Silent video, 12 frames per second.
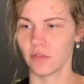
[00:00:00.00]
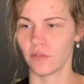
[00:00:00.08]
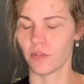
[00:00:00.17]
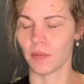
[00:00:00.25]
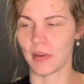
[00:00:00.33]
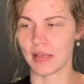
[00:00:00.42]

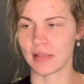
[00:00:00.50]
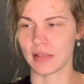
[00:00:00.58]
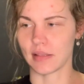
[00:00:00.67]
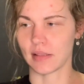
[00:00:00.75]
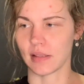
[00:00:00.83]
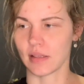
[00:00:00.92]
from my
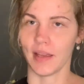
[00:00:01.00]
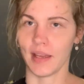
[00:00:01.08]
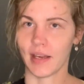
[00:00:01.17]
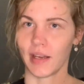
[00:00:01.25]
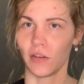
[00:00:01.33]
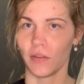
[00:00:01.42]
sister,
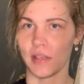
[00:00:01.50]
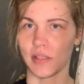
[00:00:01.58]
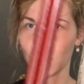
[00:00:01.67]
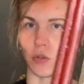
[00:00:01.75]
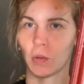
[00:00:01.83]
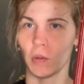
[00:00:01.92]
and I got these
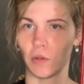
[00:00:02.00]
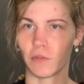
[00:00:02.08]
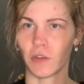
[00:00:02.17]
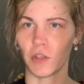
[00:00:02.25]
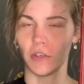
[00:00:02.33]
two old photo